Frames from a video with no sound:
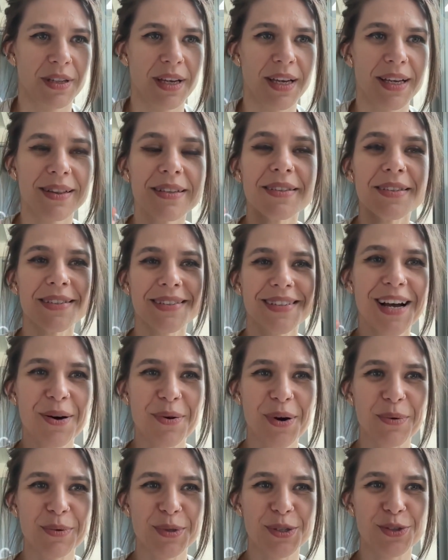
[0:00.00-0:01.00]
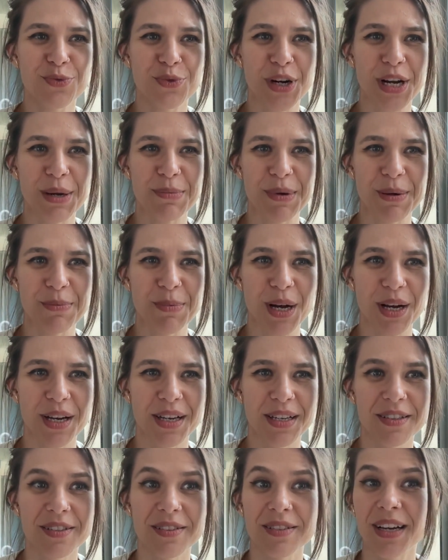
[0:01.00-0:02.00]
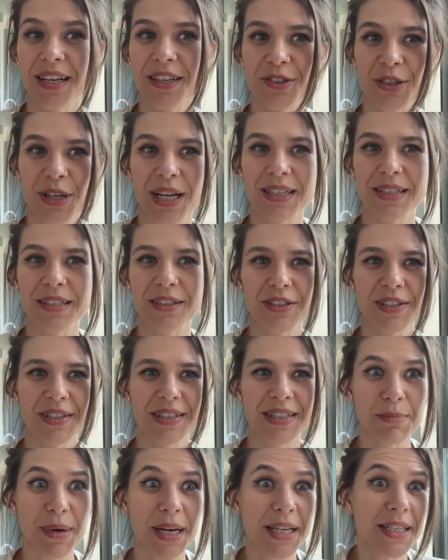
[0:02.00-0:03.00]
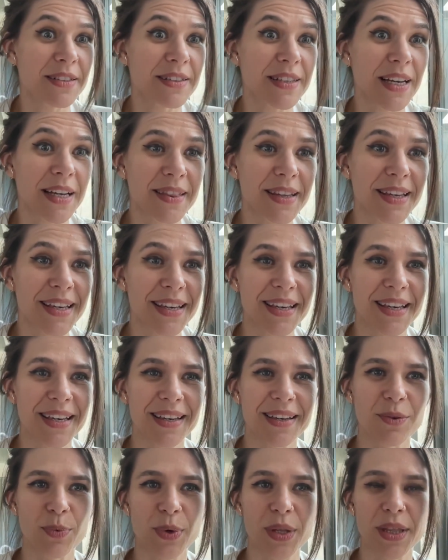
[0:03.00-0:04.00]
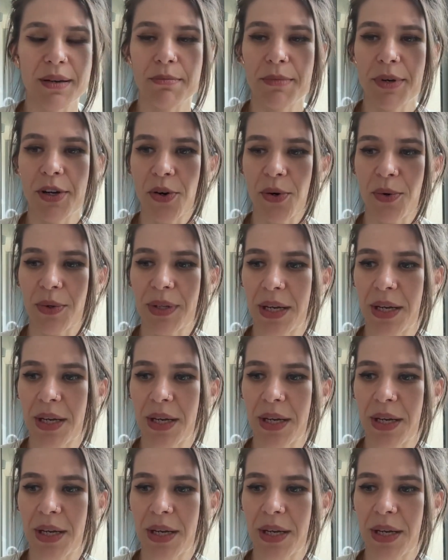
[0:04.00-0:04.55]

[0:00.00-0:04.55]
Like, this is I was framing my design challenges and my design thinking within Miro.